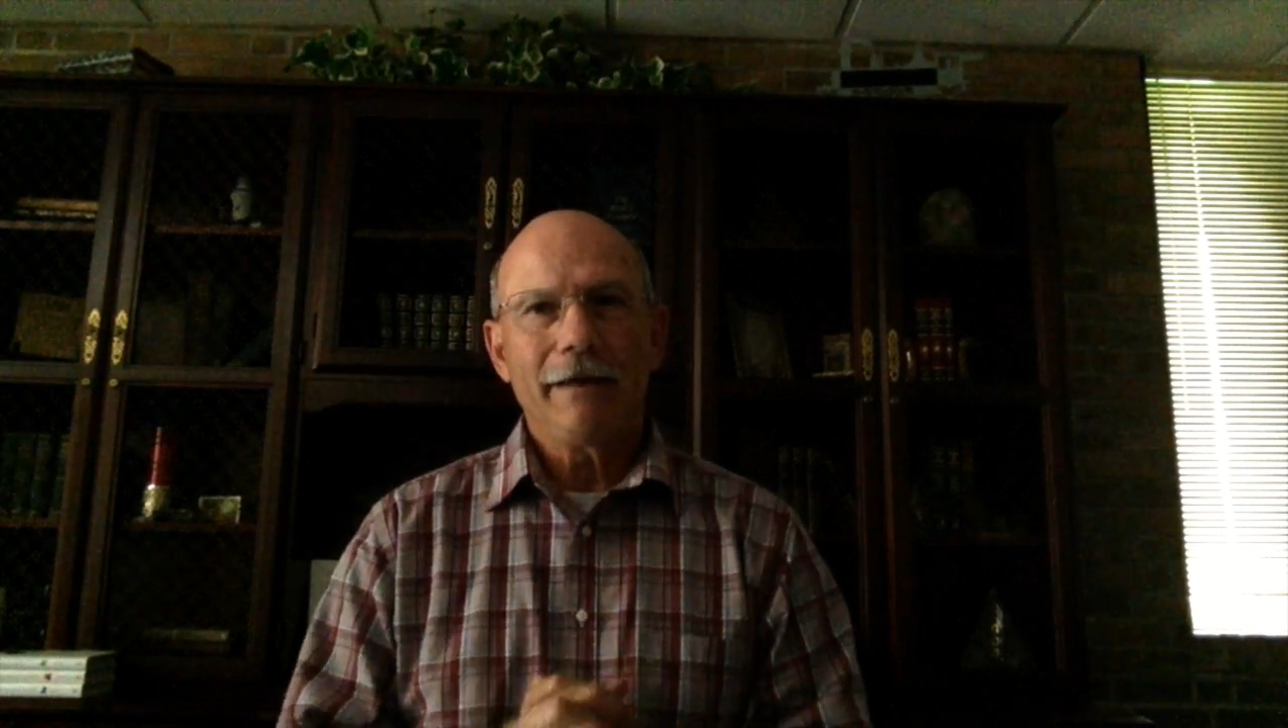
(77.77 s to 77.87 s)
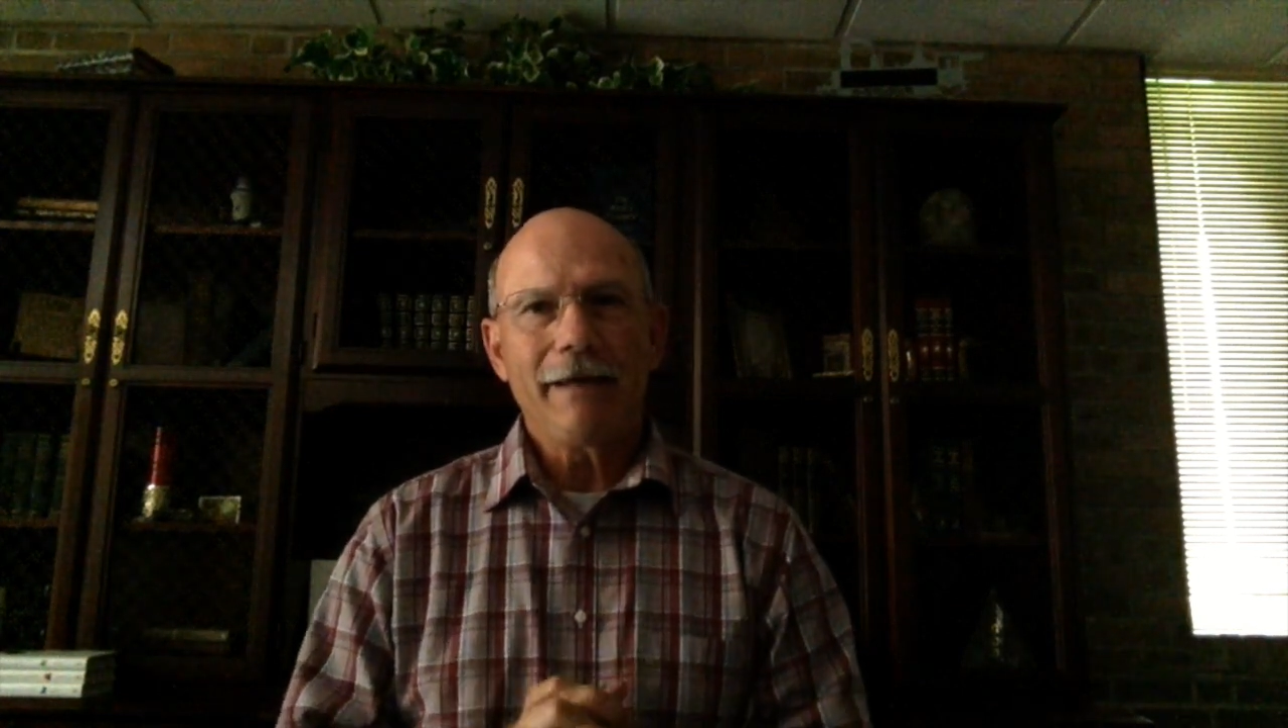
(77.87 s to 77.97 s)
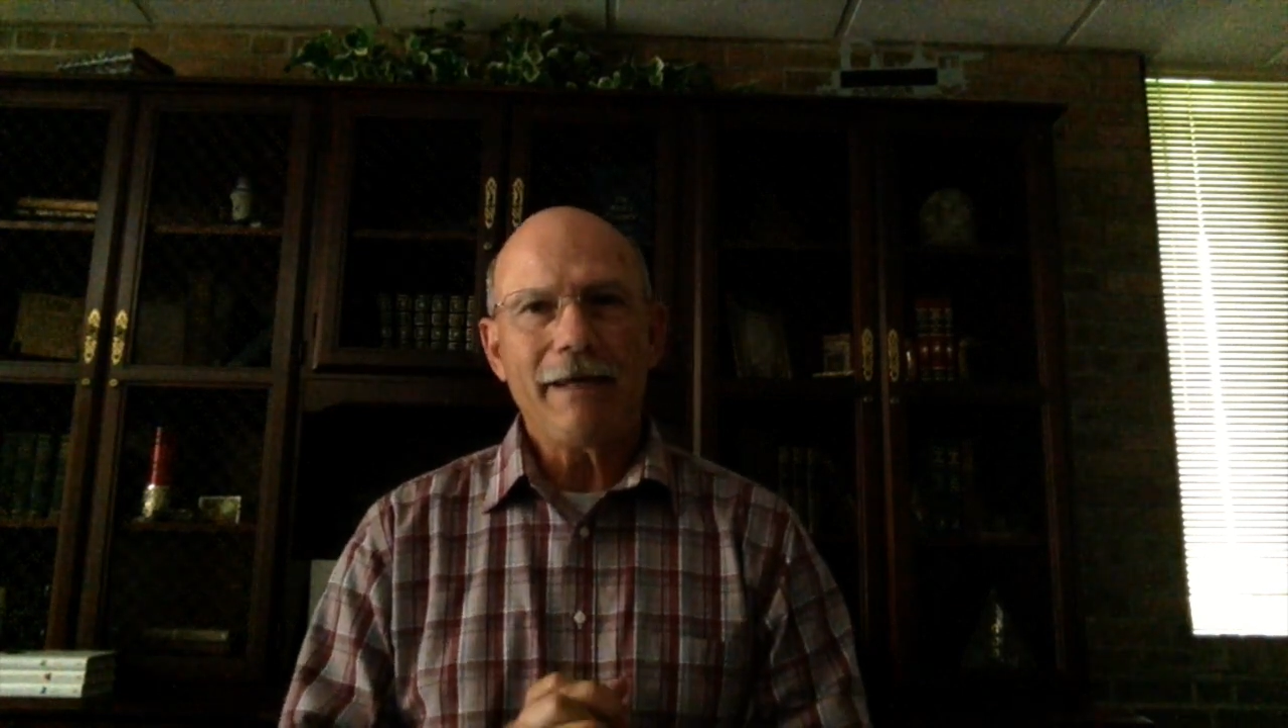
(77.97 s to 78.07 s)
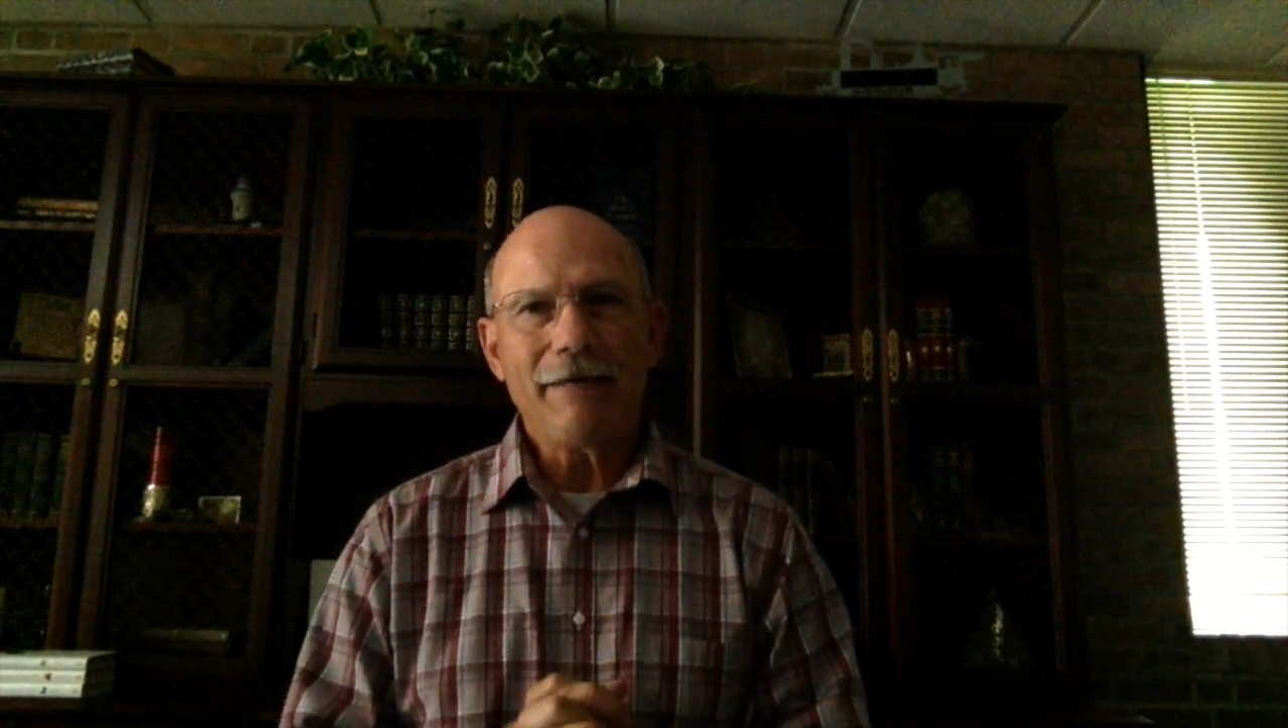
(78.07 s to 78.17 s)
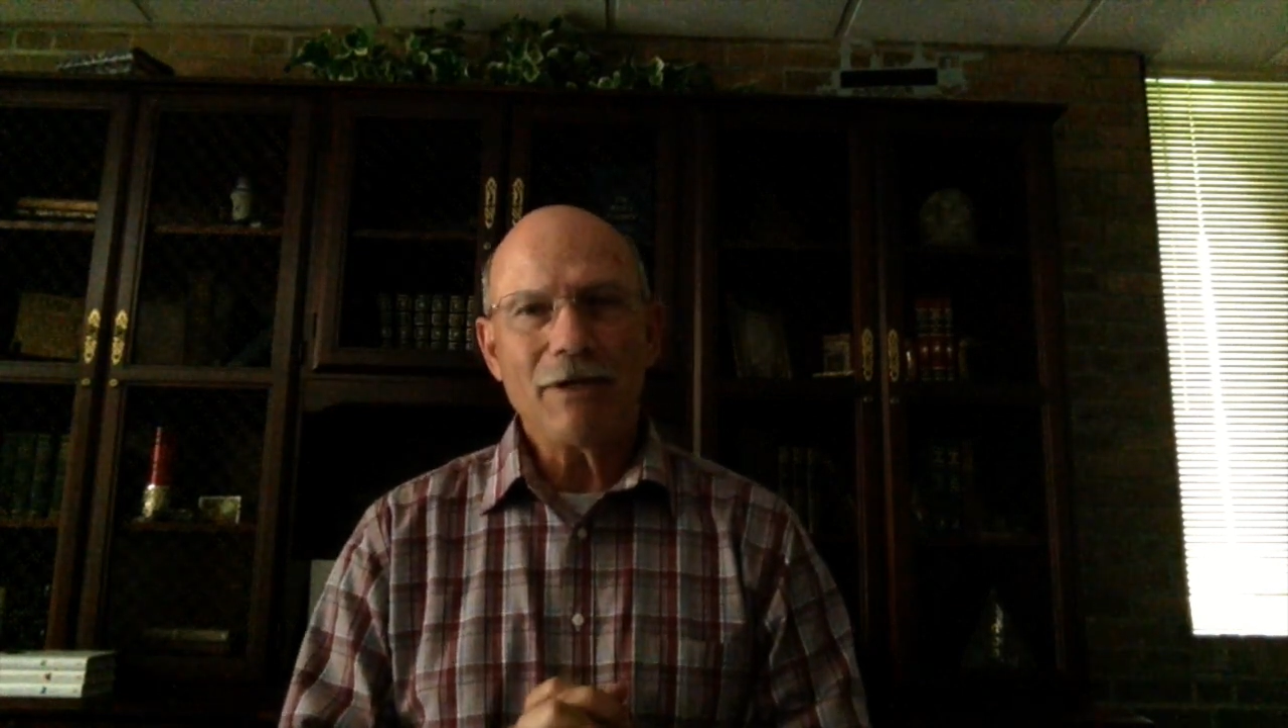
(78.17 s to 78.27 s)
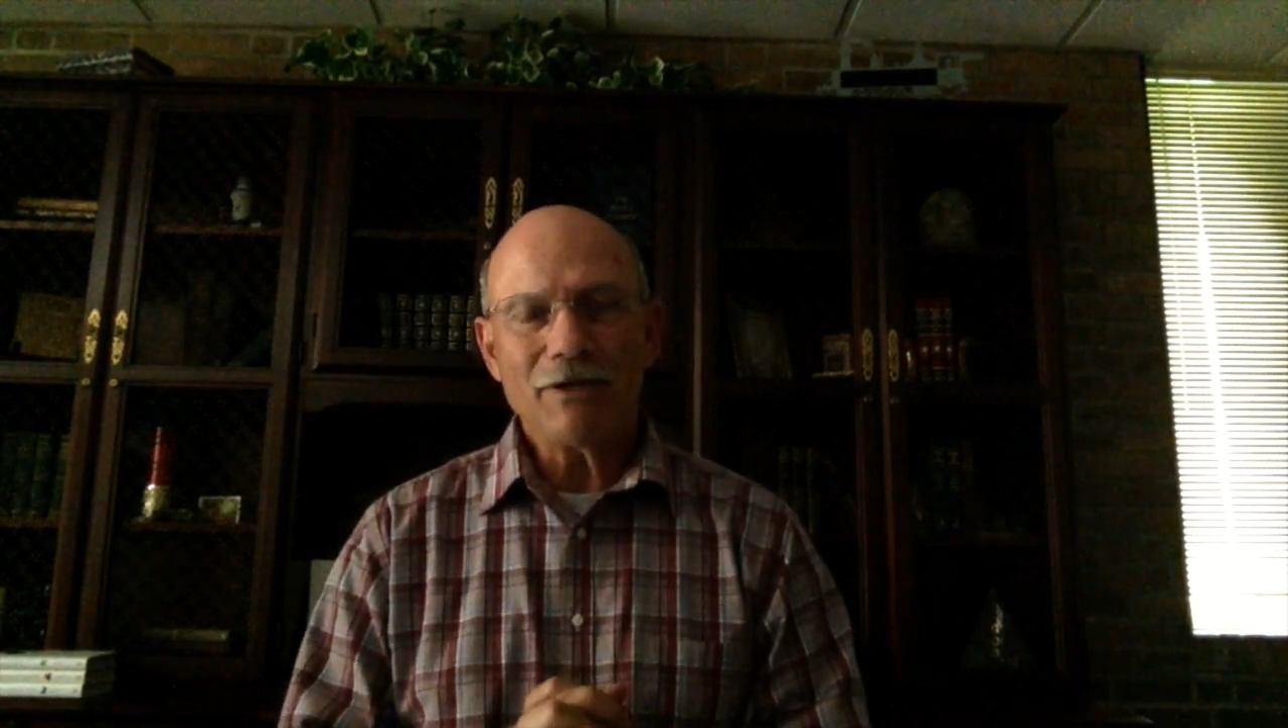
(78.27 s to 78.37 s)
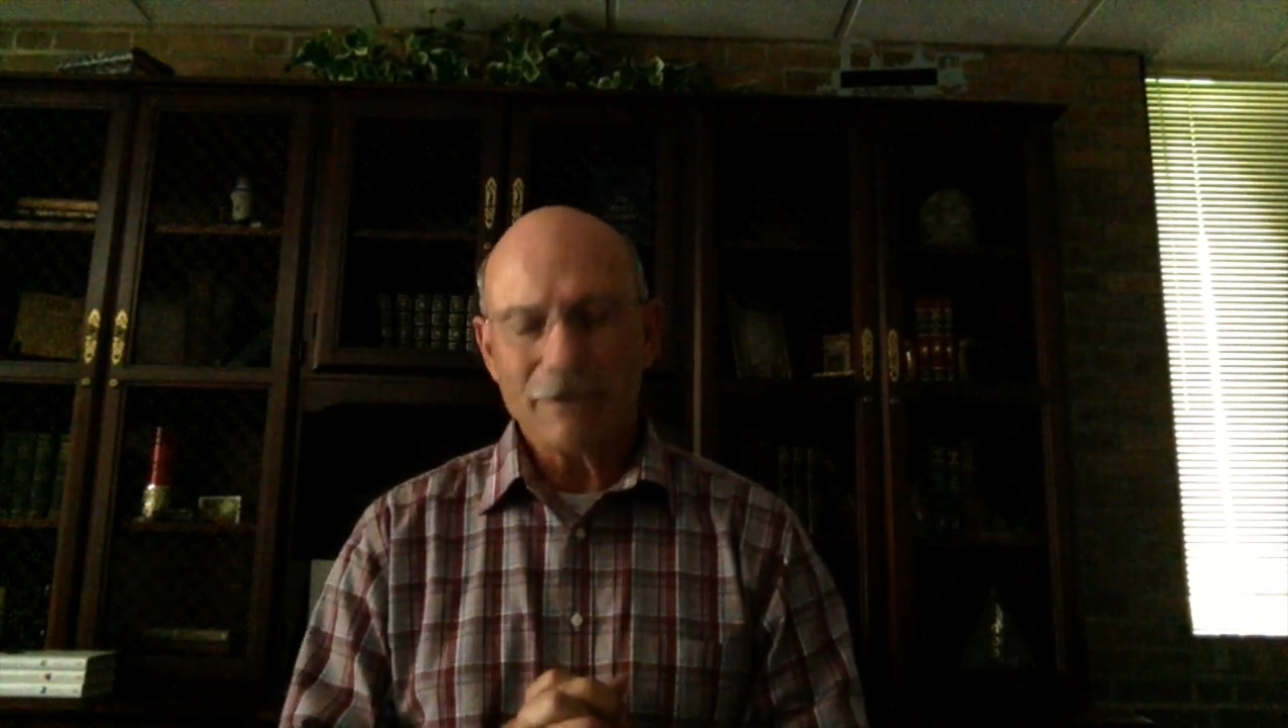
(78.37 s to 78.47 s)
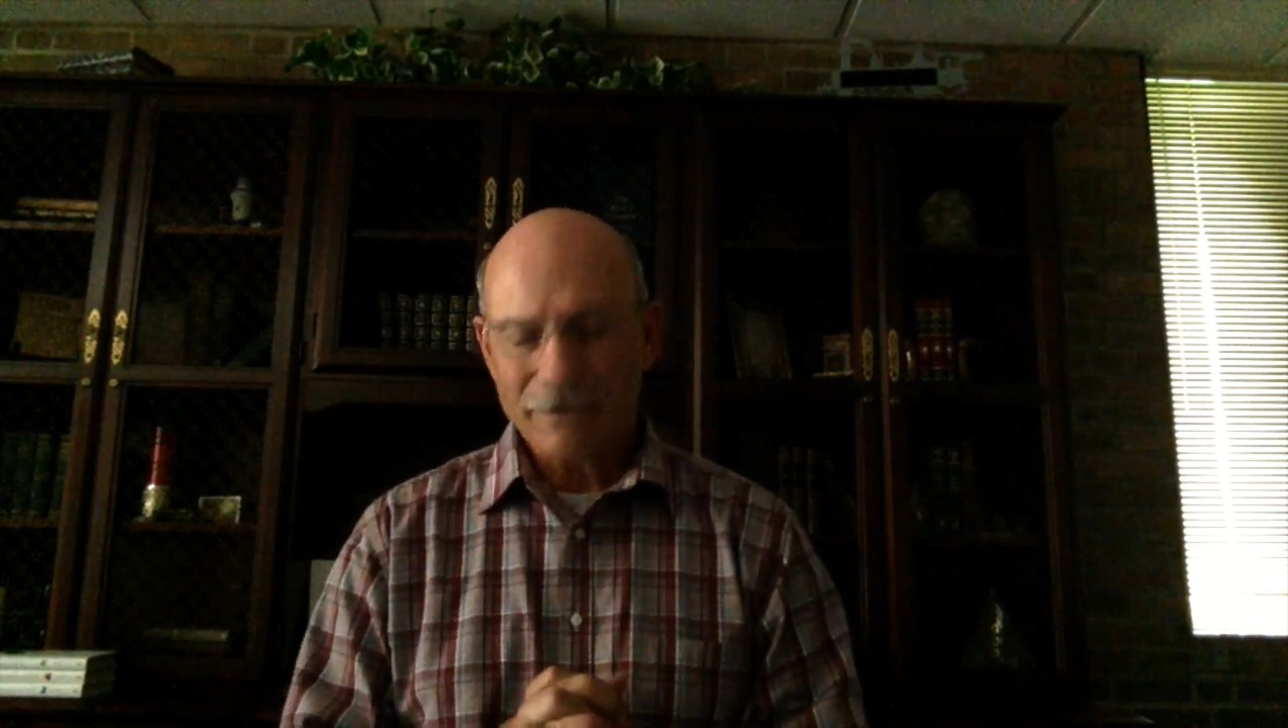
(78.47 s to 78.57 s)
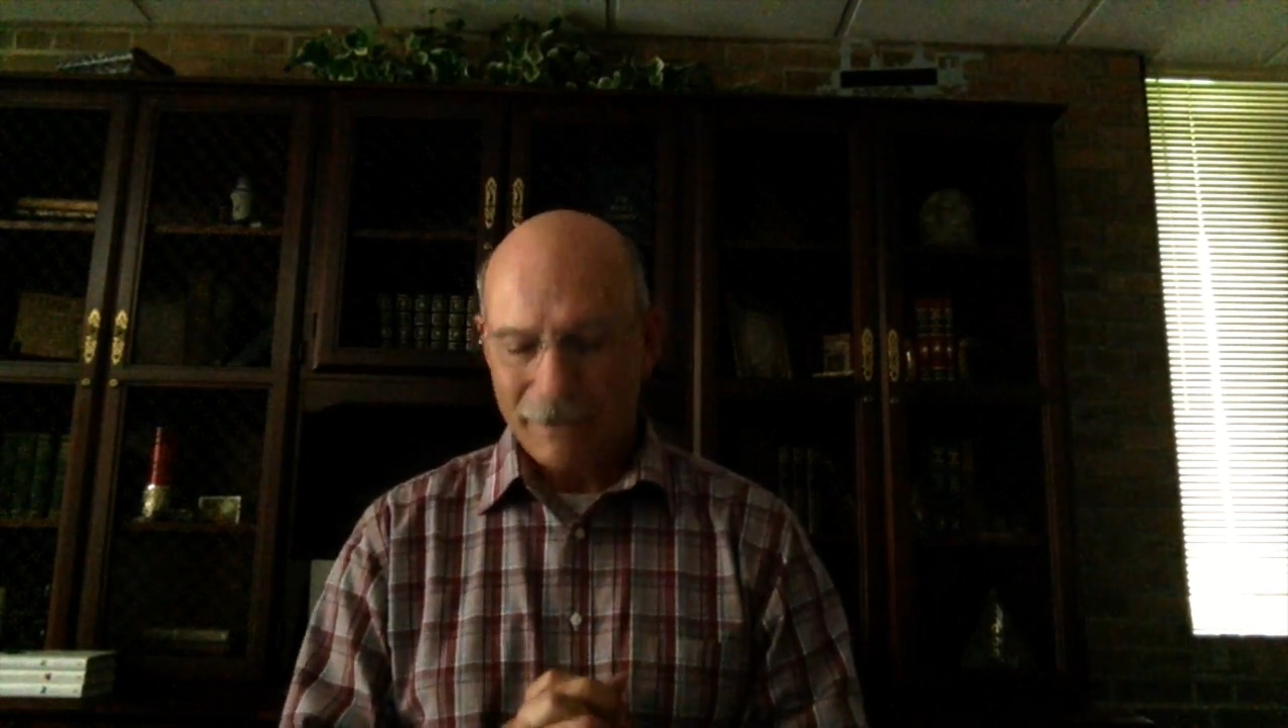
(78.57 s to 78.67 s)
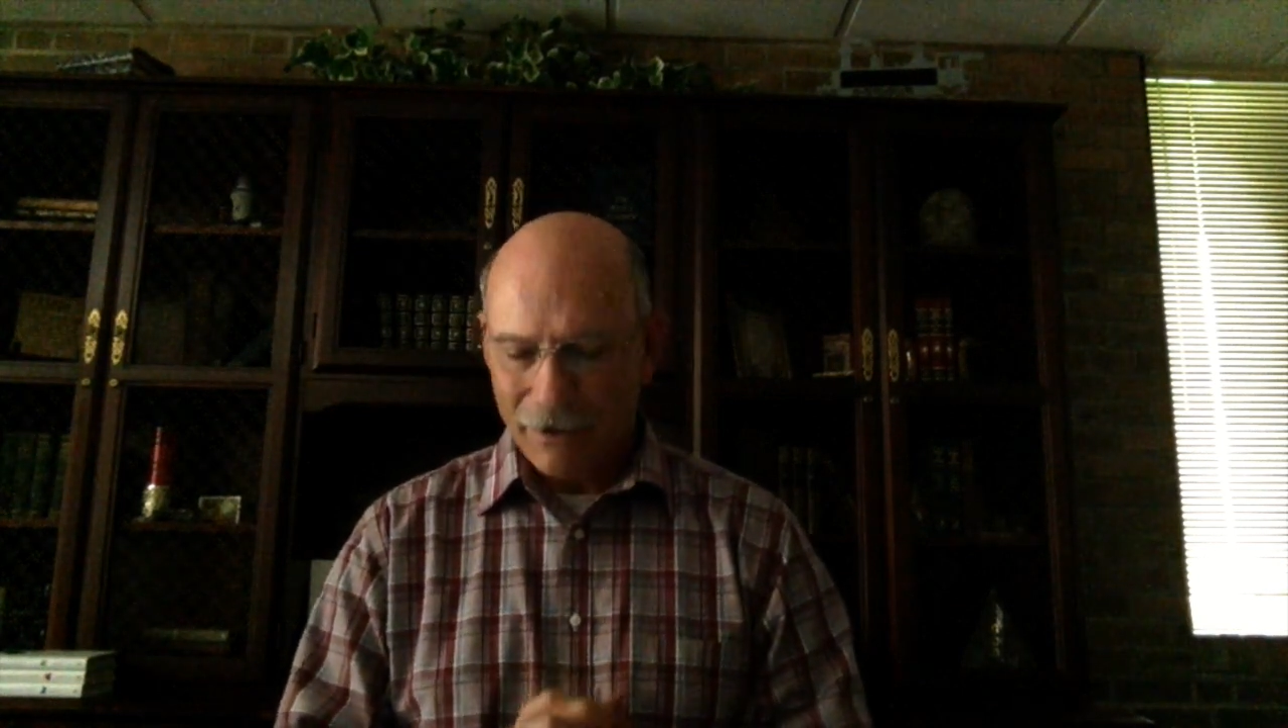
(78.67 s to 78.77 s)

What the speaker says: he mentions